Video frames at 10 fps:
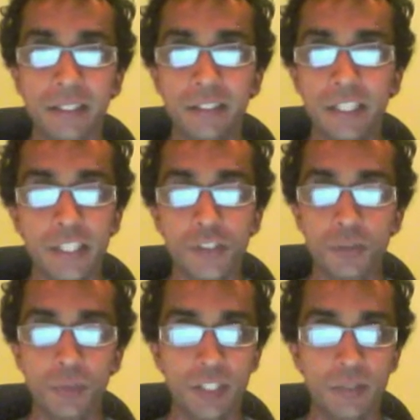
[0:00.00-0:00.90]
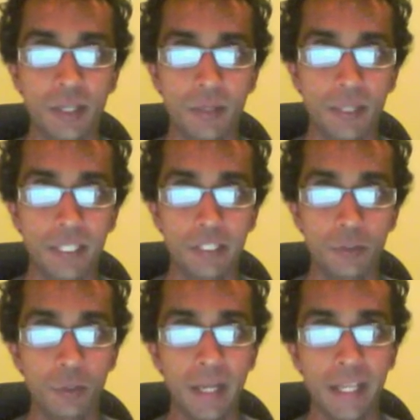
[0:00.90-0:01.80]
teach you much about money
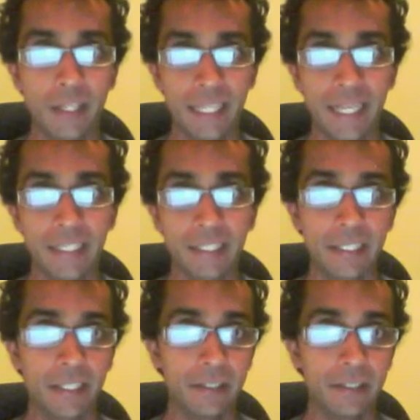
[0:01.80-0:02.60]
or how to gain it